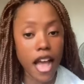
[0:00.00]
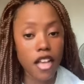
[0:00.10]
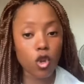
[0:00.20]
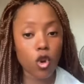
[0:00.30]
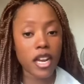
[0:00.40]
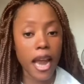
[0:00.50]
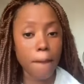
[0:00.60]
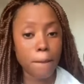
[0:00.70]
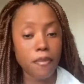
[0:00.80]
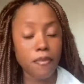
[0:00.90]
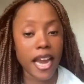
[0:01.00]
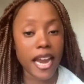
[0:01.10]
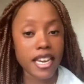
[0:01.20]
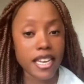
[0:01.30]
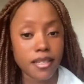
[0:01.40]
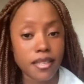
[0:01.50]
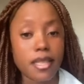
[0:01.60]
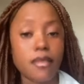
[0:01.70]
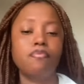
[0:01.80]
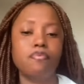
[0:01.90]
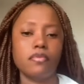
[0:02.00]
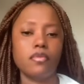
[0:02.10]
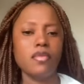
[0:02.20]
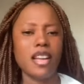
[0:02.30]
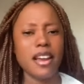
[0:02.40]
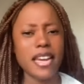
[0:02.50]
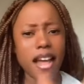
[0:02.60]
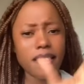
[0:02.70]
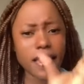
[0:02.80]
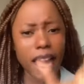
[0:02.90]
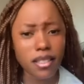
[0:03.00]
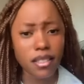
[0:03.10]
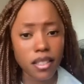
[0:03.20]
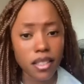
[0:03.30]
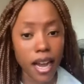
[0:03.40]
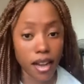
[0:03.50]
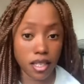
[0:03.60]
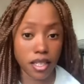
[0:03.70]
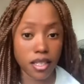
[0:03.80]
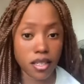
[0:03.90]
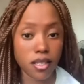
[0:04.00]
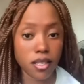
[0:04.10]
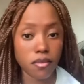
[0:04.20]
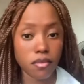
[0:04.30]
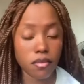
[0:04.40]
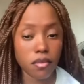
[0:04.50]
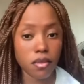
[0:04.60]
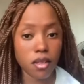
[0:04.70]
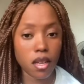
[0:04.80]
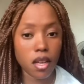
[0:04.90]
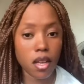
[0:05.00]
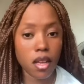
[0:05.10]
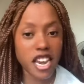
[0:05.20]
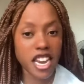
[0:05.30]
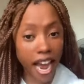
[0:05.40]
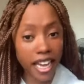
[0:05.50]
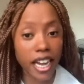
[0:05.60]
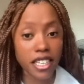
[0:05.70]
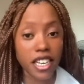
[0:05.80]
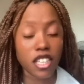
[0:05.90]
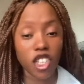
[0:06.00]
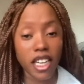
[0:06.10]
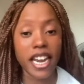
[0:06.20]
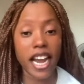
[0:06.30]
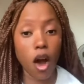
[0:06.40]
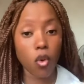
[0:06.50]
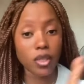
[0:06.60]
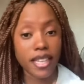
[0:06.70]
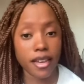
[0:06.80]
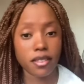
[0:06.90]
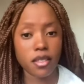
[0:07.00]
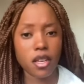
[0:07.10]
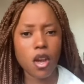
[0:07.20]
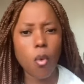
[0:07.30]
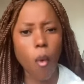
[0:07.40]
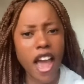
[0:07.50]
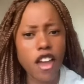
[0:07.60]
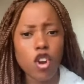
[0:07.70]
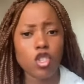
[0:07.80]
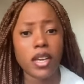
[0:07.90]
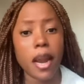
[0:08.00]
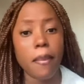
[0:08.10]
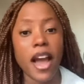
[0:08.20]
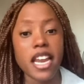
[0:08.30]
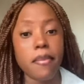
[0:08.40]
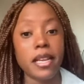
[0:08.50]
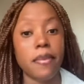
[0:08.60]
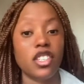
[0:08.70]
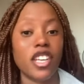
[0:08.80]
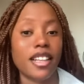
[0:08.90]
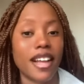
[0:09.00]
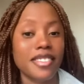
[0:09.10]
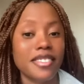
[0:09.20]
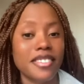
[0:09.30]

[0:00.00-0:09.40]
Excluding MPP and NDC, there are 10 candidates. 9 candidates, Cheddar Nekanhu 10. Why are you not talking about anybody but Cheddar?